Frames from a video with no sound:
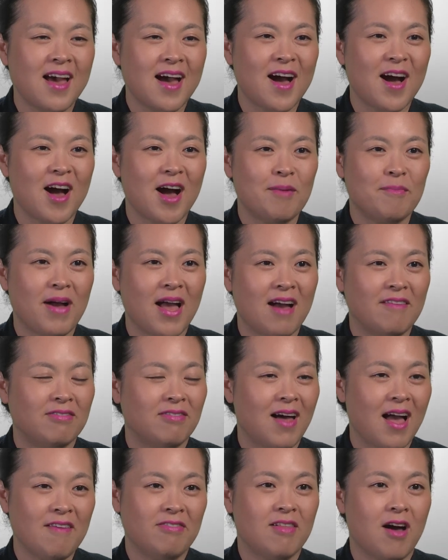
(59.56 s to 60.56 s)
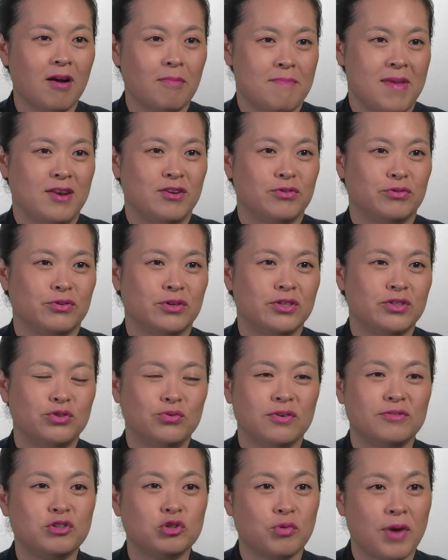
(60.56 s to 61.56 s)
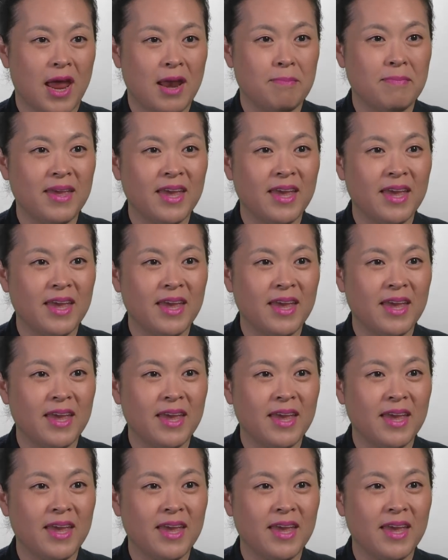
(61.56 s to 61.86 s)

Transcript: I have lifelong mentors who have trained